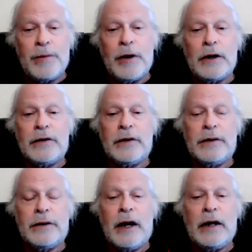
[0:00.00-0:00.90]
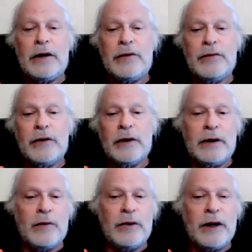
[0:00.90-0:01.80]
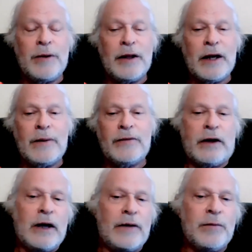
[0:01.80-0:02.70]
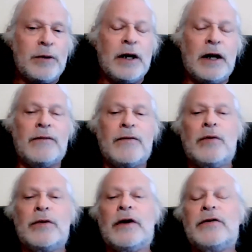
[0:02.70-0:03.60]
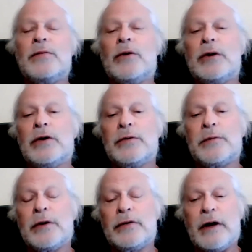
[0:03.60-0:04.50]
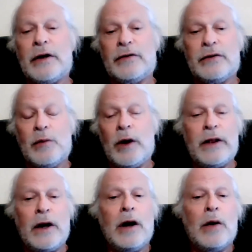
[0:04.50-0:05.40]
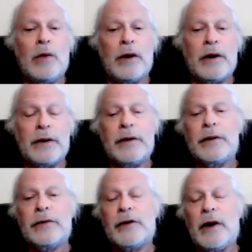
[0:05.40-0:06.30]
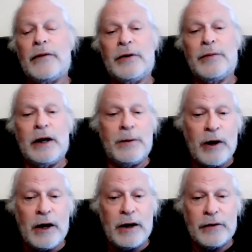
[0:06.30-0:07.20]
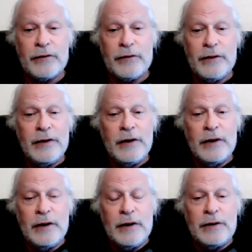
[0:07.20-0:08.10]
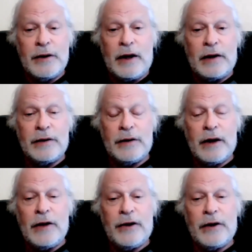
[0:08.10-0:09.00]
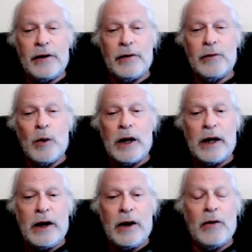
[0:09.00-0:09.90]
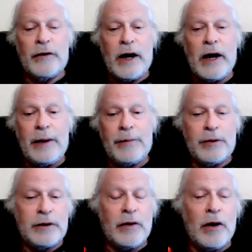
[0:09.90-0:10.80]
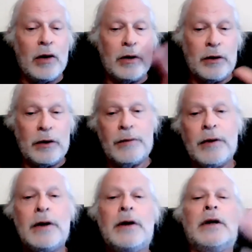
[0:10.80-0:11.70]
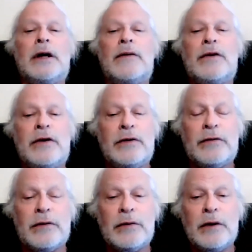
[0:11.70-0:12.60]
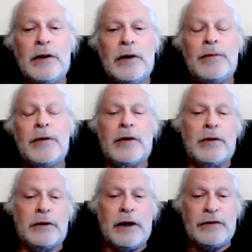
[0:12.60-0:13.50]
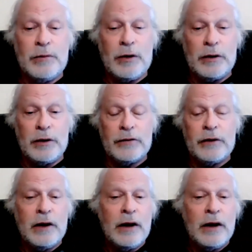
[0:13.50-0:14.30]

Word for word: but I really, with MLMs, you have to be careful with testimonials because that's the way they all work. So I've seen many products that I think are way overhyped, but they're all going to give you these miracle testimonials.